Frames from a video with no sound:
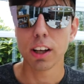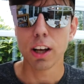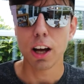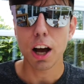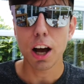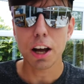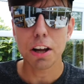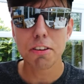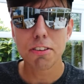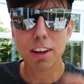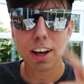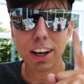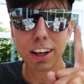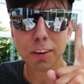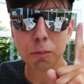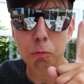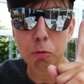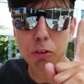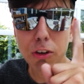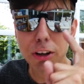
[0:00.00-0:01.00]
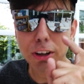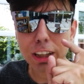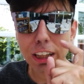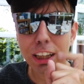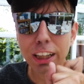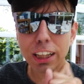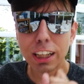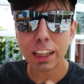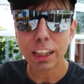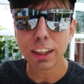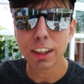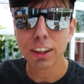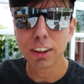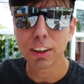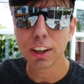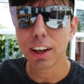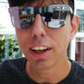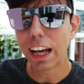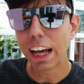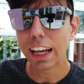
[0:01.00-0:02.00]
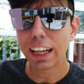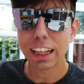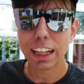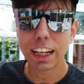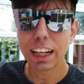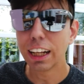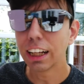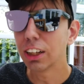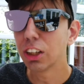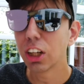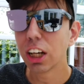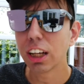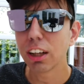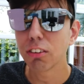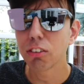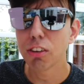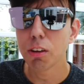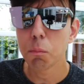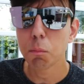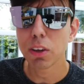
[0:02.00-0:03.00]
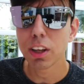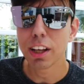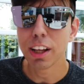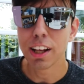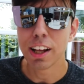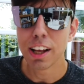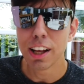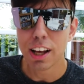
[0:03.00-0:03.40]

I tagged Vlogging Geek aka Jake Simpkin.